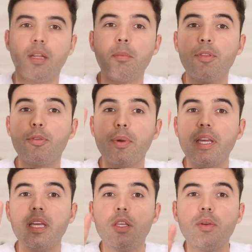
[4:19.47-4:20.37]
Number
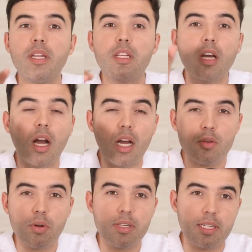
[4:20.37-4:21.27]
three, you need
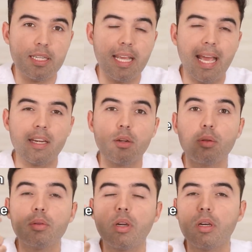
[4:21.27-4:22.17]
chondroitin and
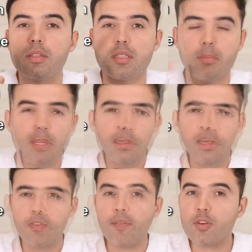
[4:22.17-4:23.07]
glucosamine.
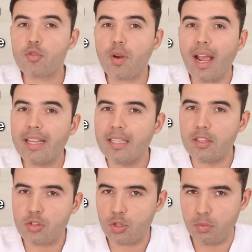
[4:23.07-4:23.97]
If you haven't tried
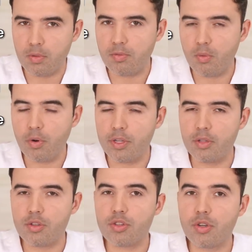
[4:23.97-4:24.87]
these two before,
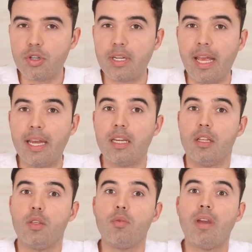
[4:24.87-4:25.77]
you should and
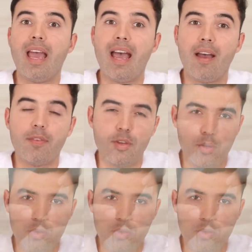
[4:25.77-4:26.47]
you have to.